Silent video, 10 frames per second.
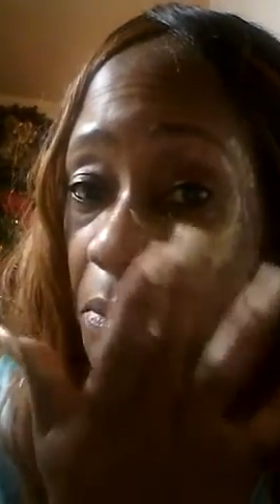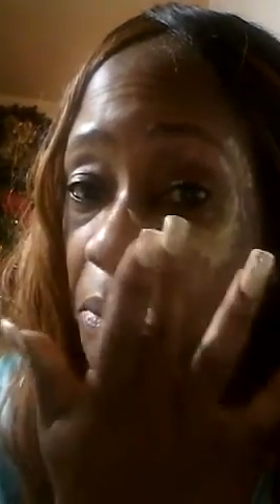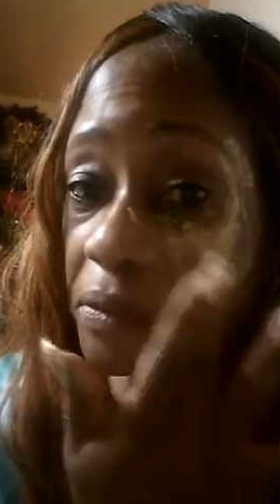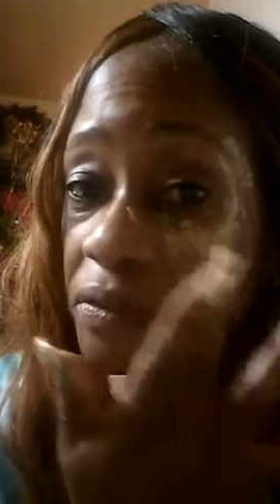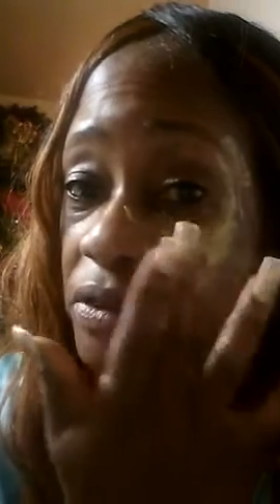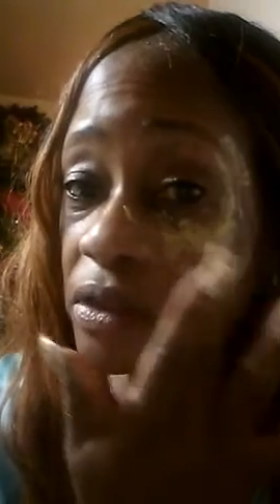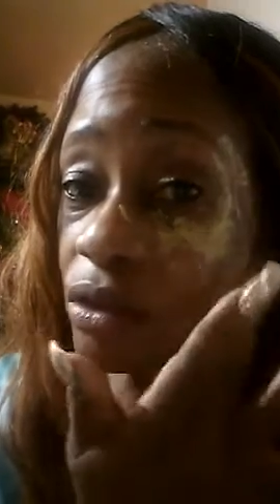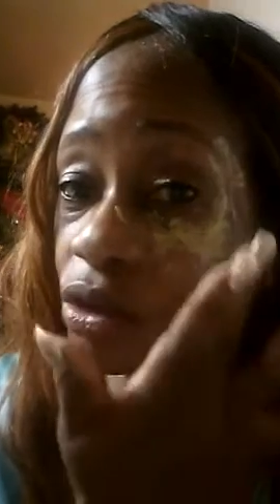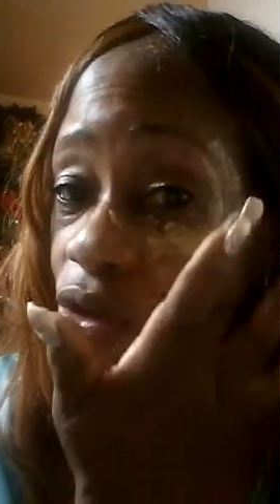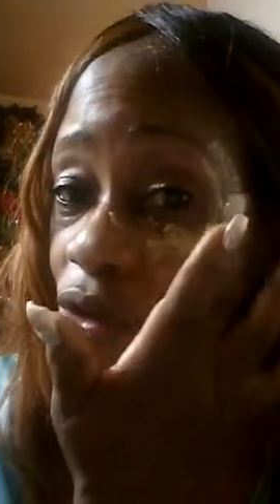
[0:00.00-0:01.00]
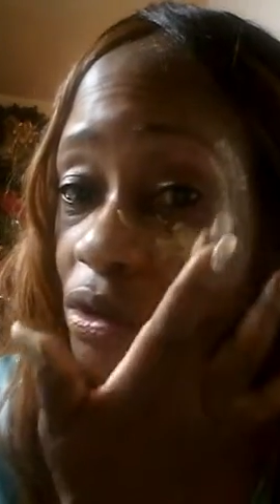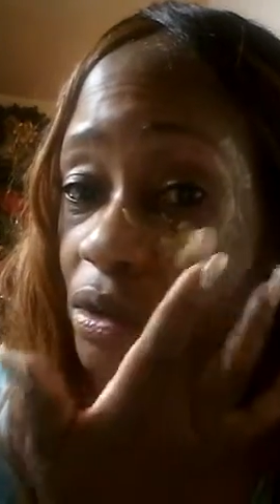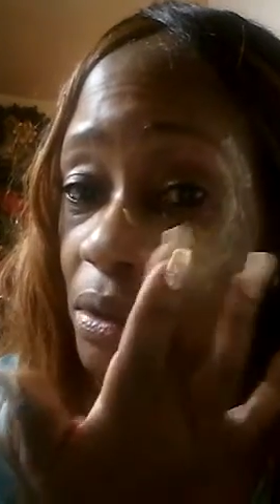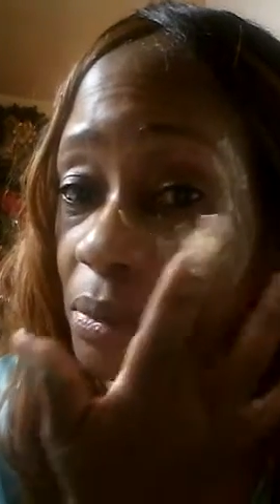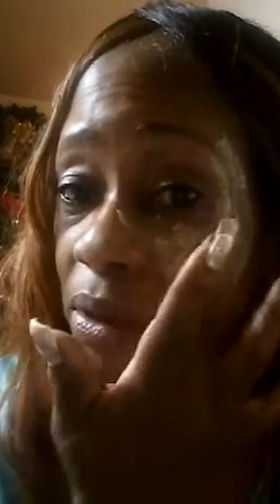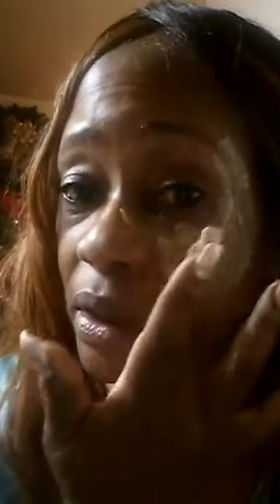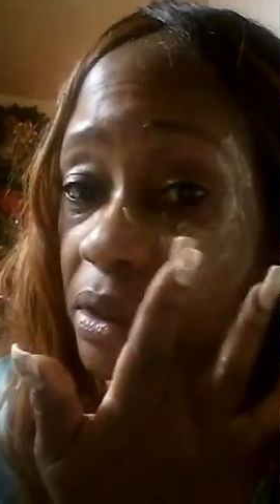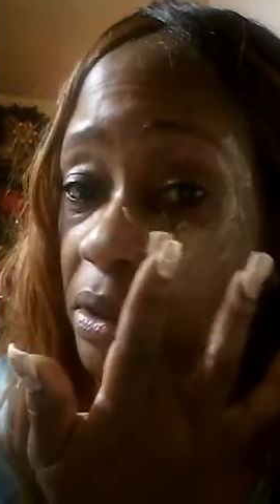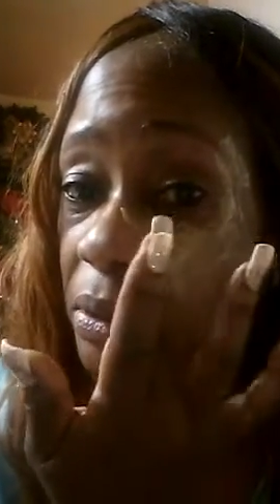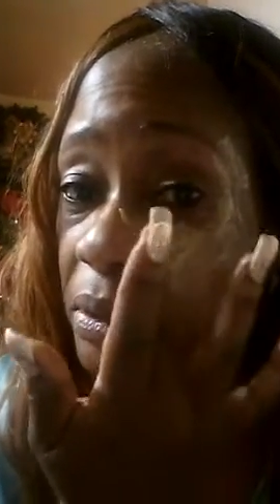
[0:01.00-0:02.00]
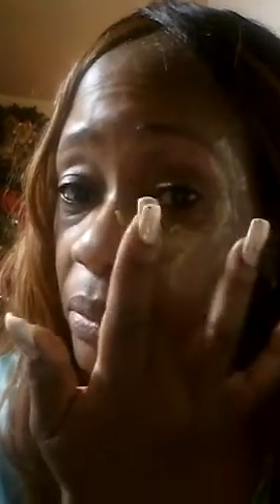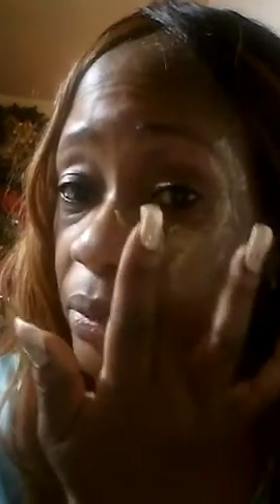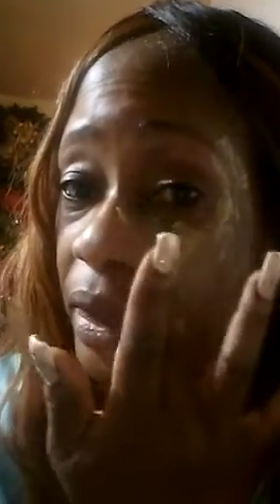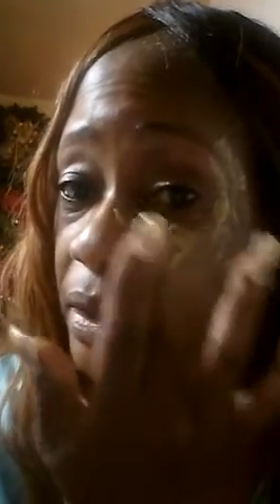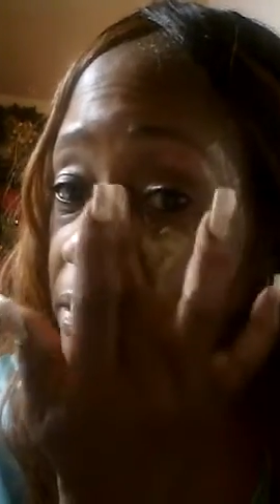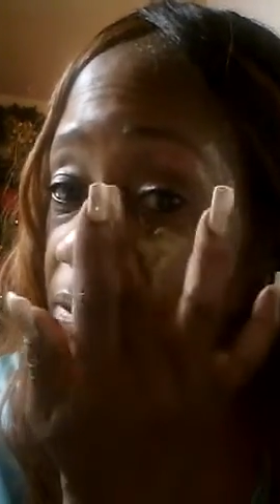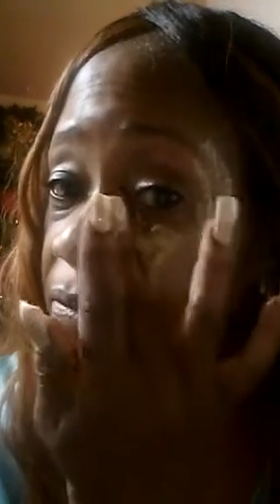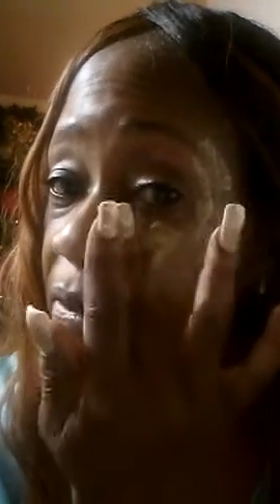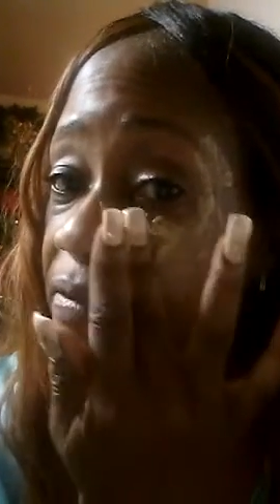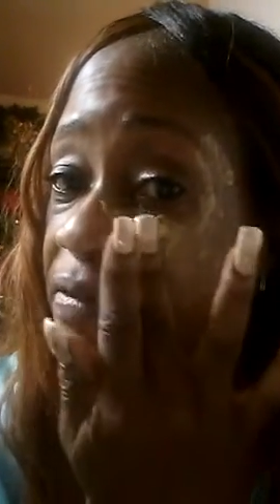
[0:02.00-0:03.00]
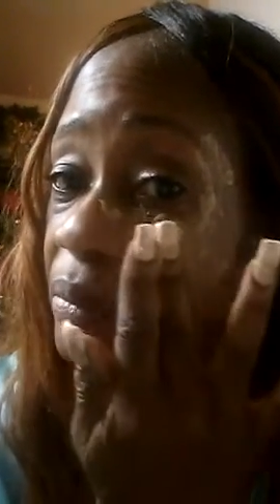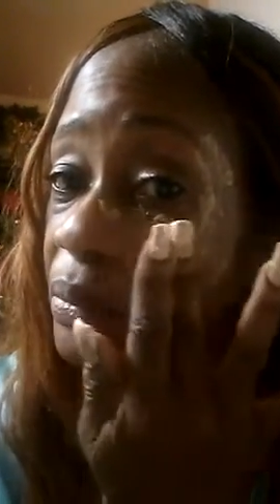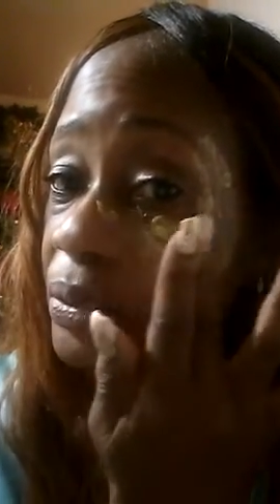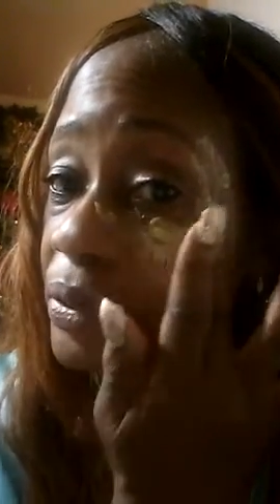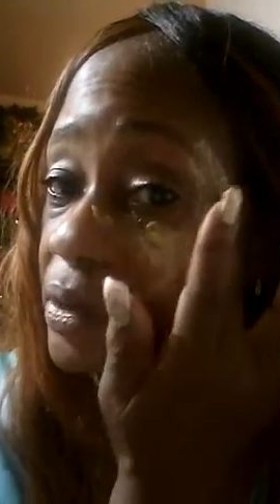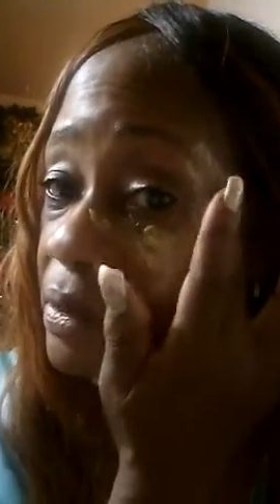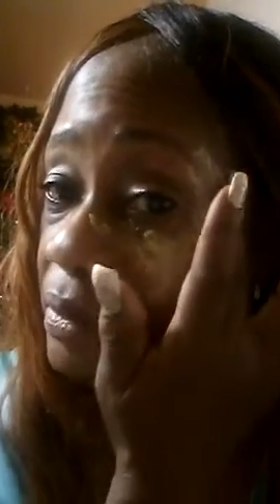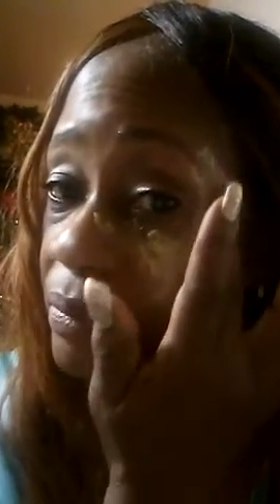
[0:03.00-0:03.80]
was teach what I didn't practice at some point,